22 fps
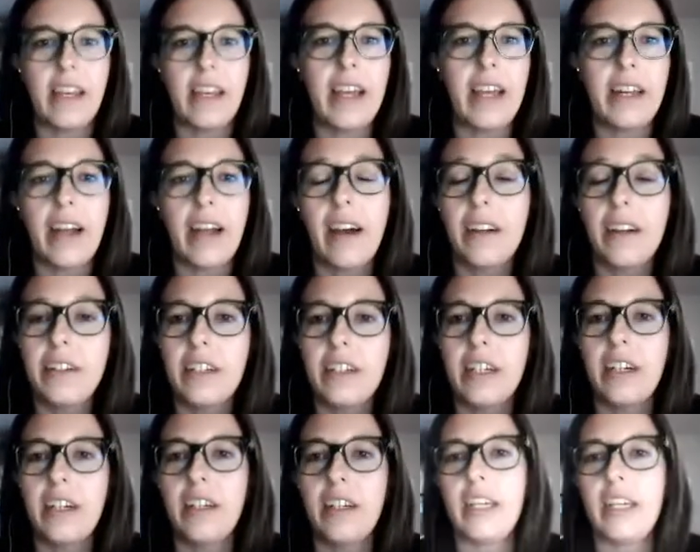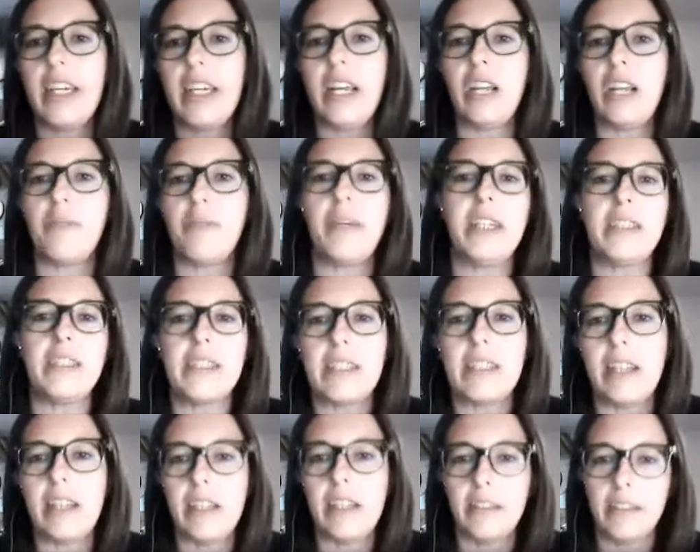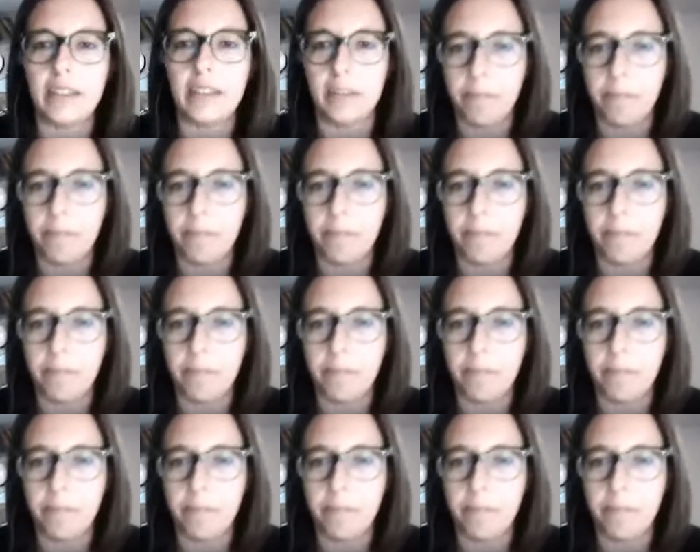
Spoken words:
Another elements that